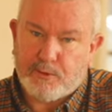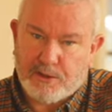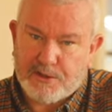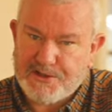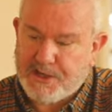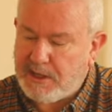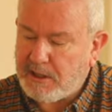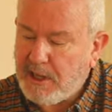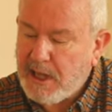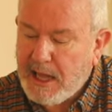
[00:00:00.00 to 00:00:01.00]
with horsehair,
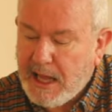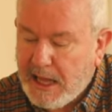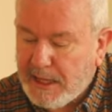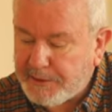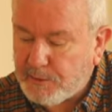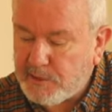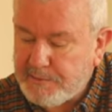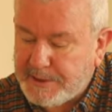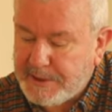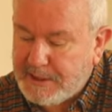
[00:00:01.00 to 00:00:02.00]
and there would have
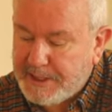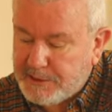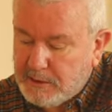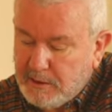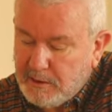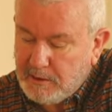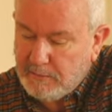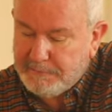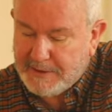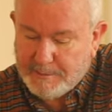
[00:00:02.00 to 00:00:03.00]
been a leather
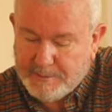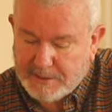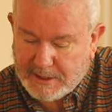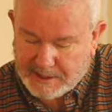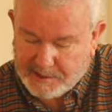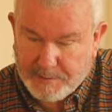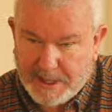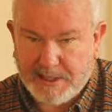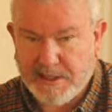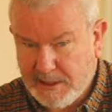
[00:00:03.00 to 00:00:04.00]
flap at the
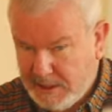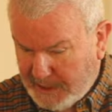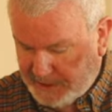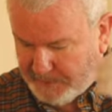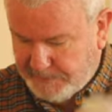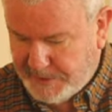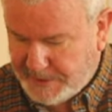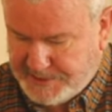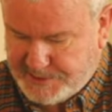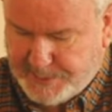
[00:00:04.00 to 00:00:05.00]
back to
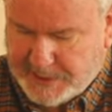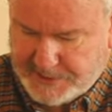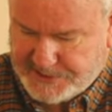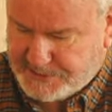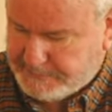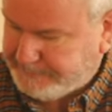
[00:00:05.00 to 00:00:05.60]
prevent sparks